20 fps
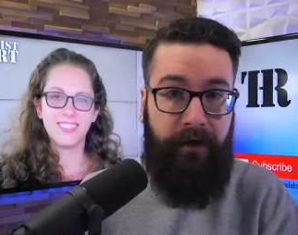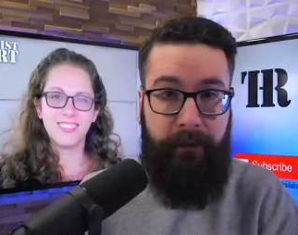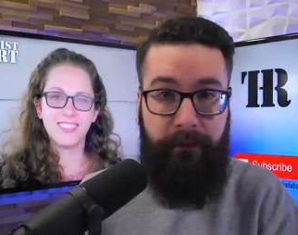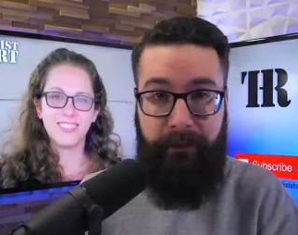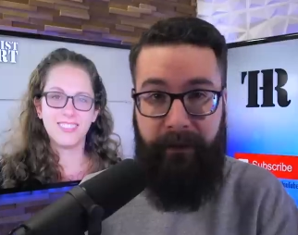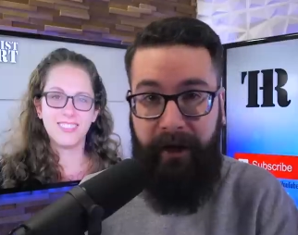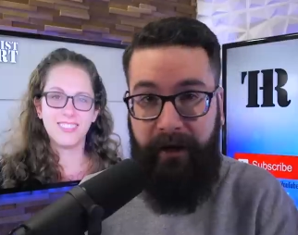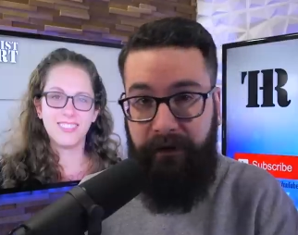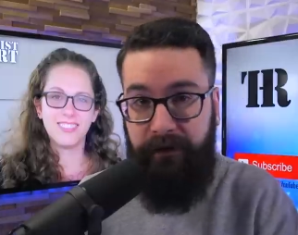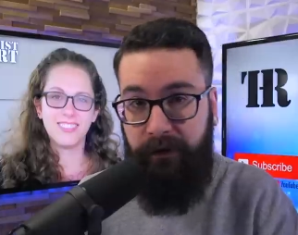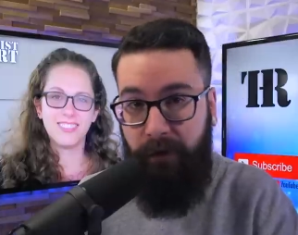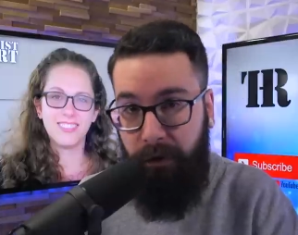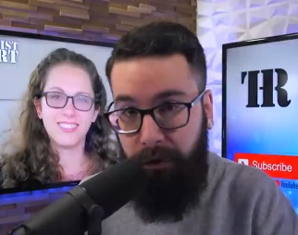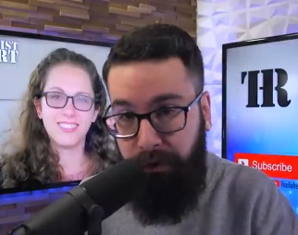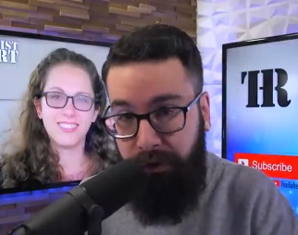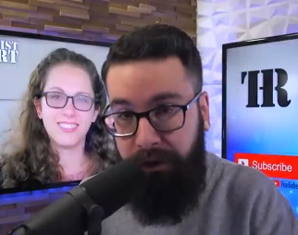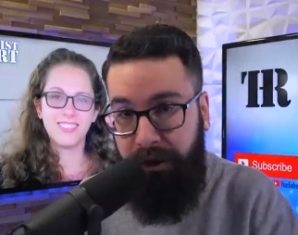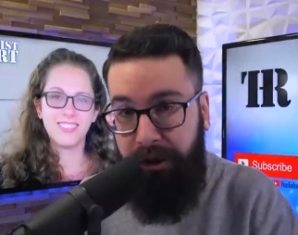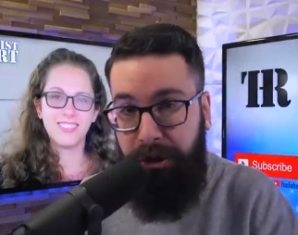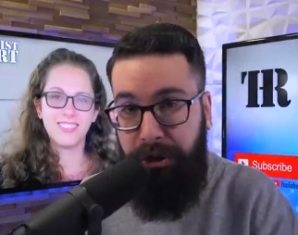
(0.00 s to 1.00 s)
Speaker 1: complex
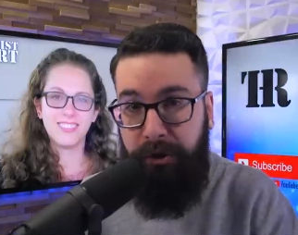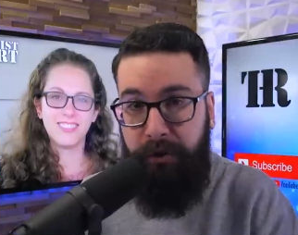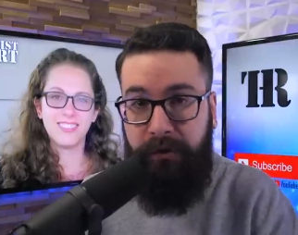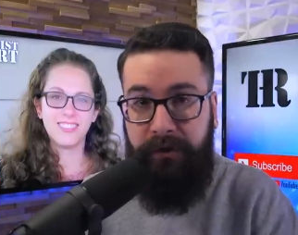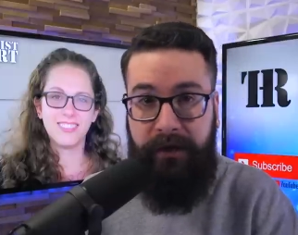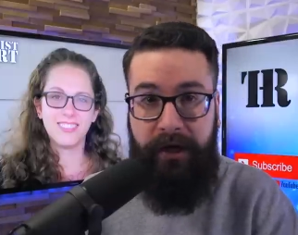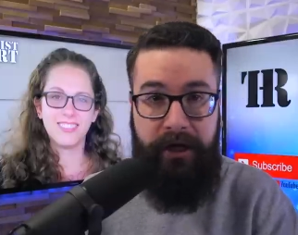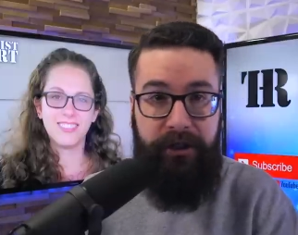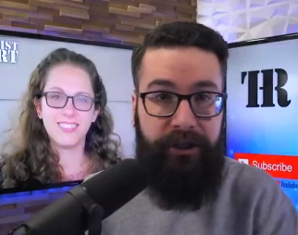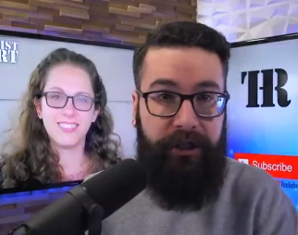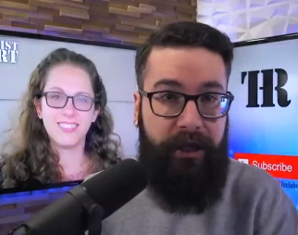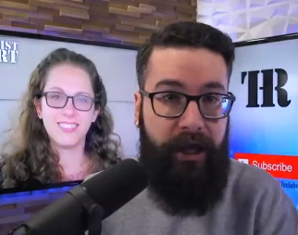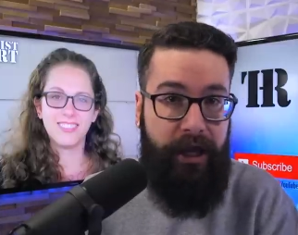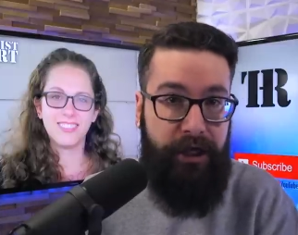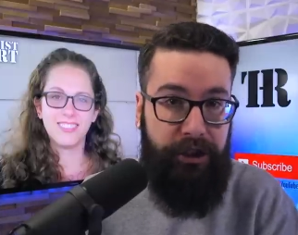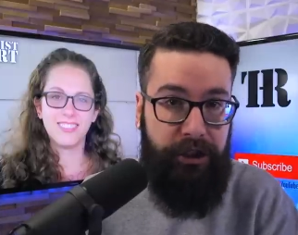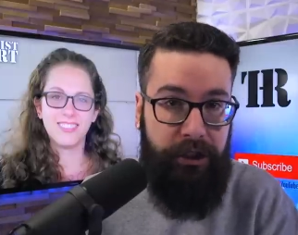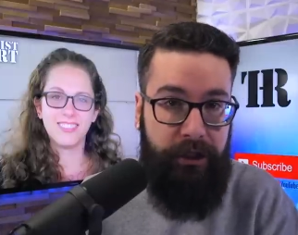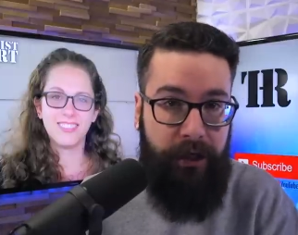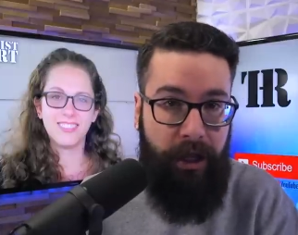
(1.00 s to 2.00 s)
social issues and
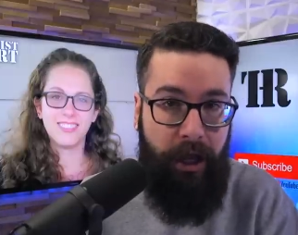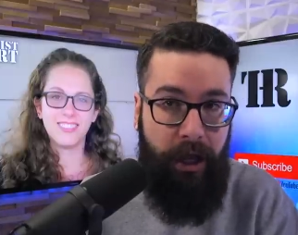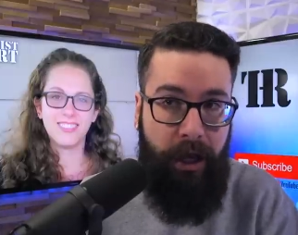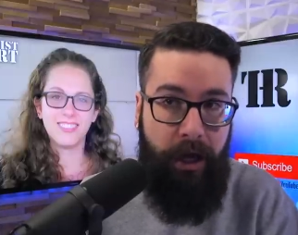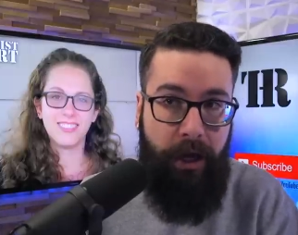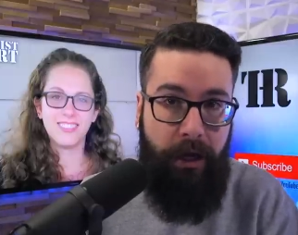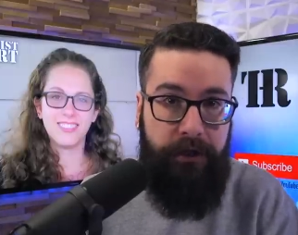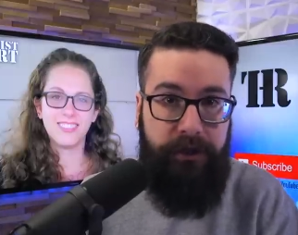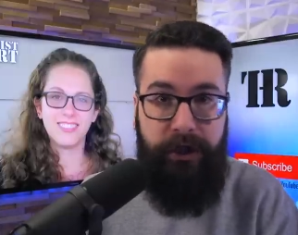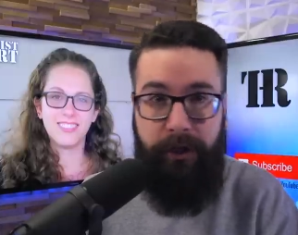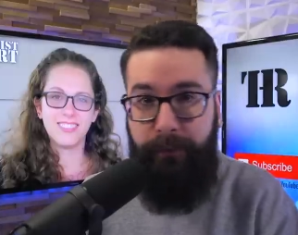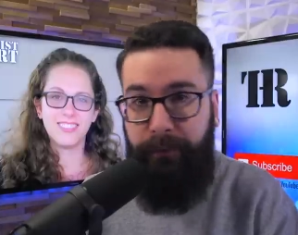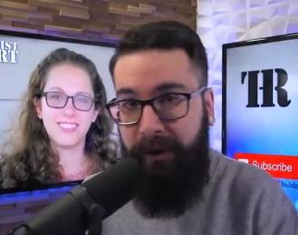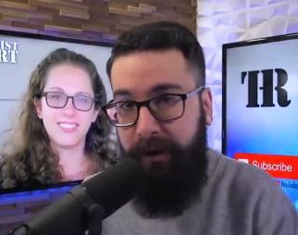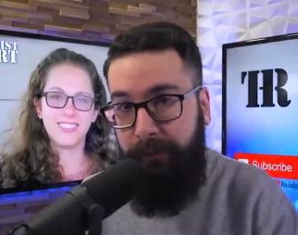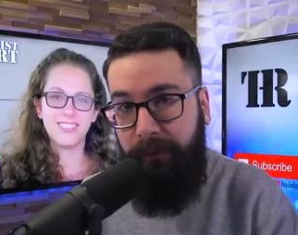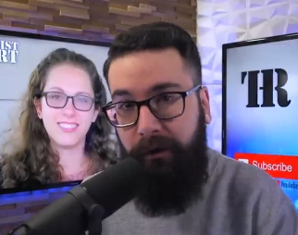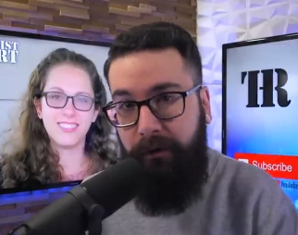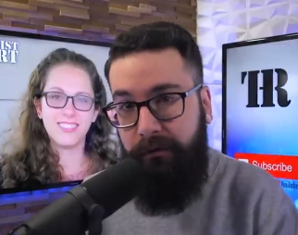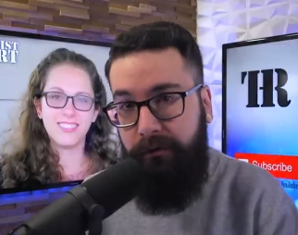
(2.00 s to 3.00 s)
education to
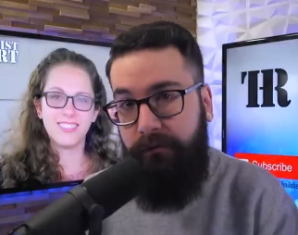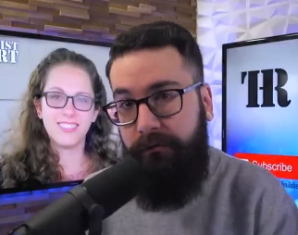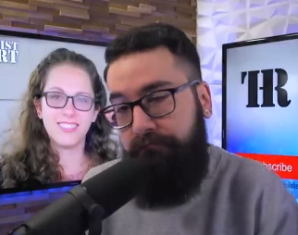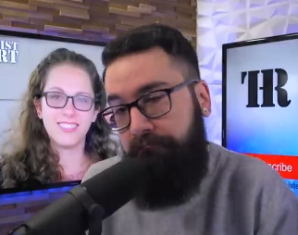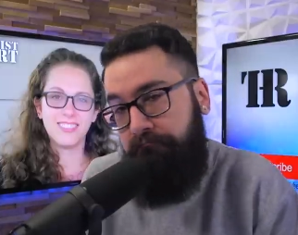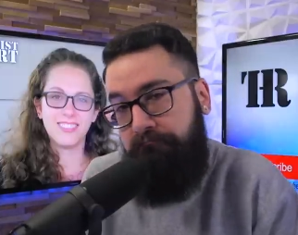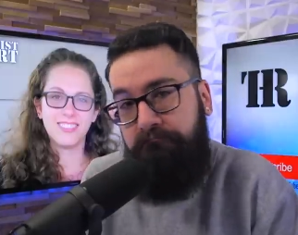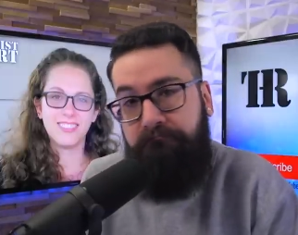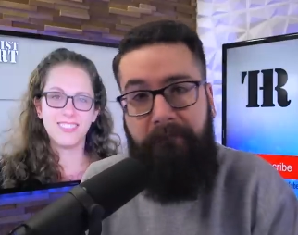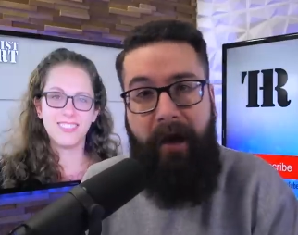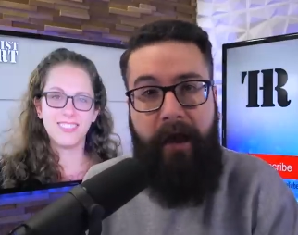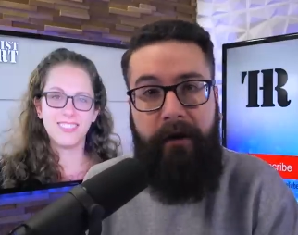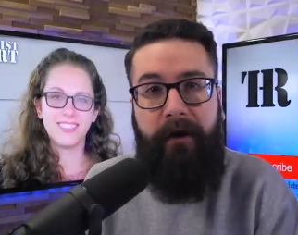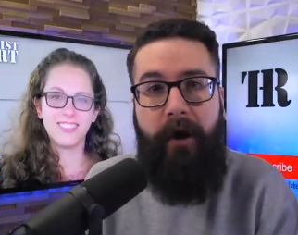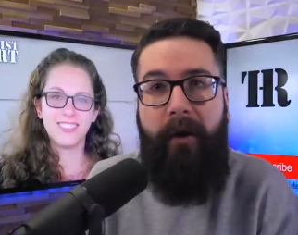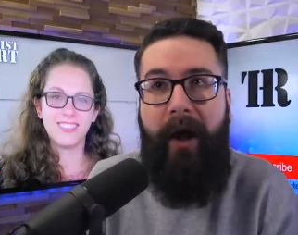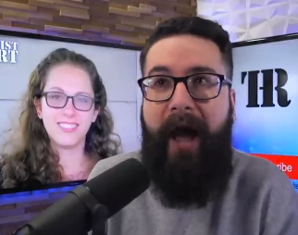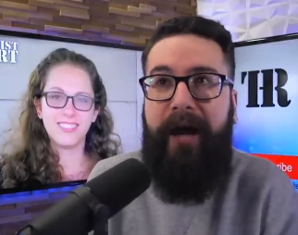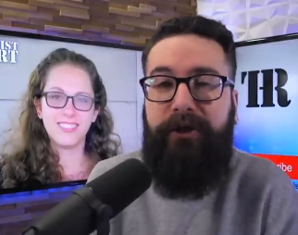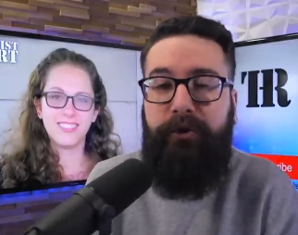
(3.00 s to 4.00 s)
people who, mm, I don't
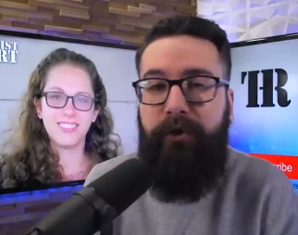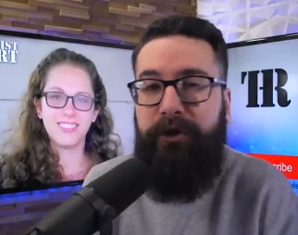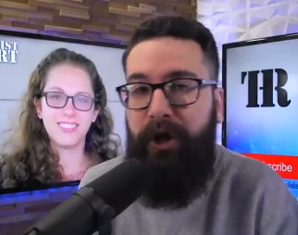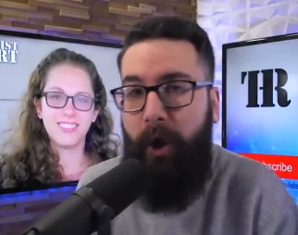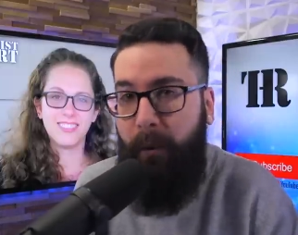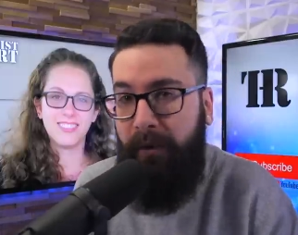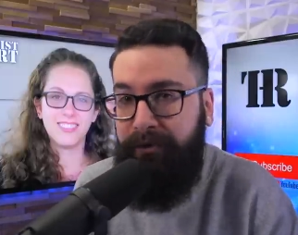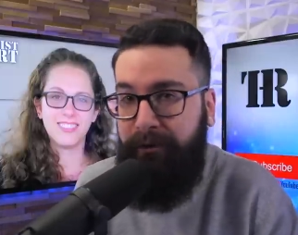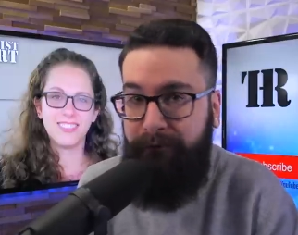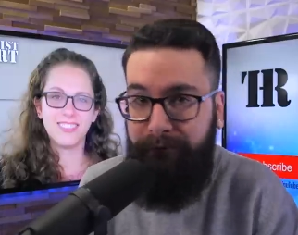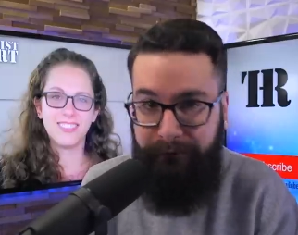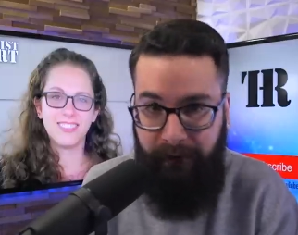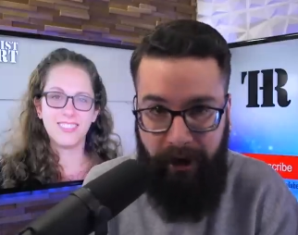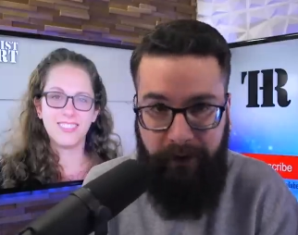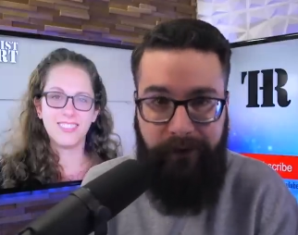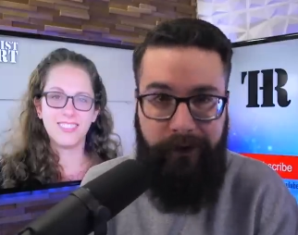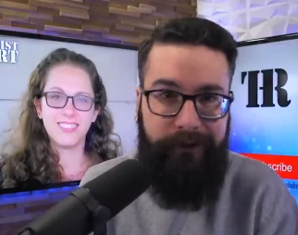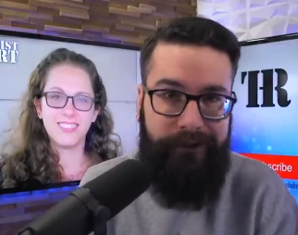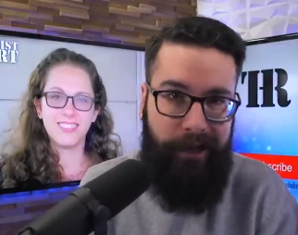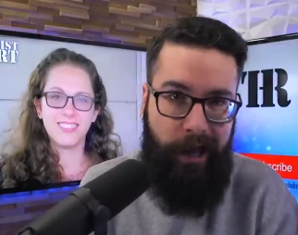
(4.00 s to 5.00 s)
know, actually know what the fuck
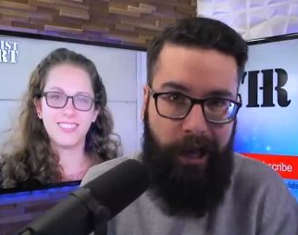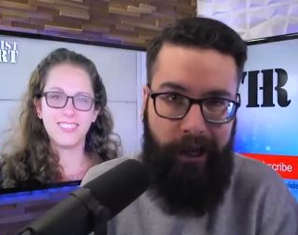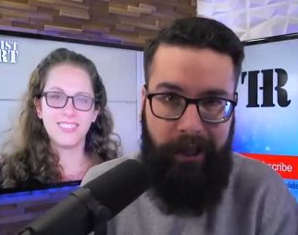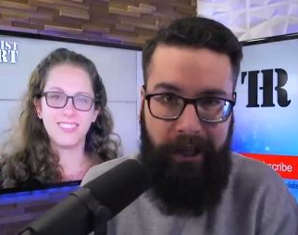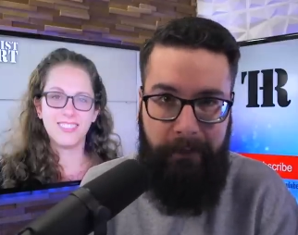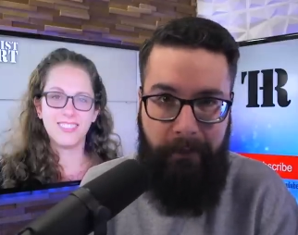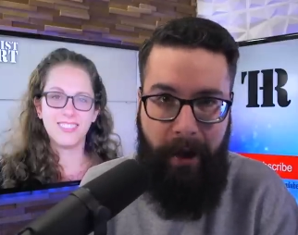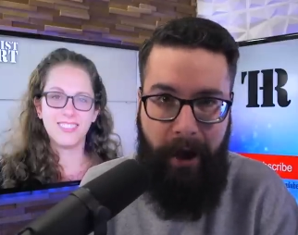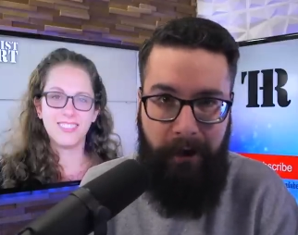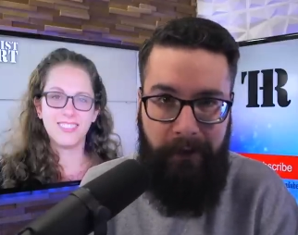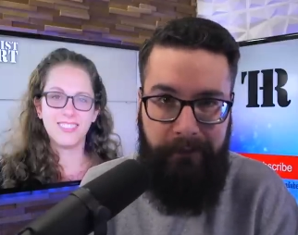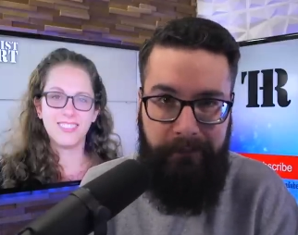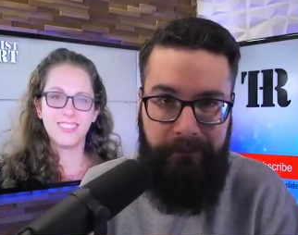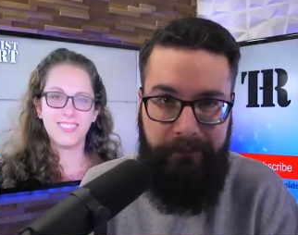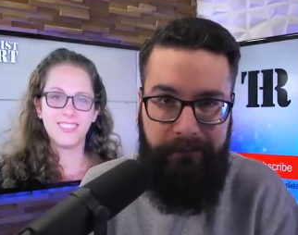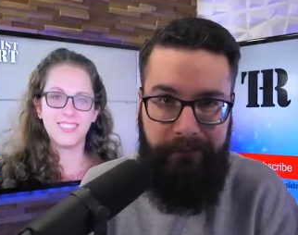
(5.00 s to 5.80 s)
they're talking about.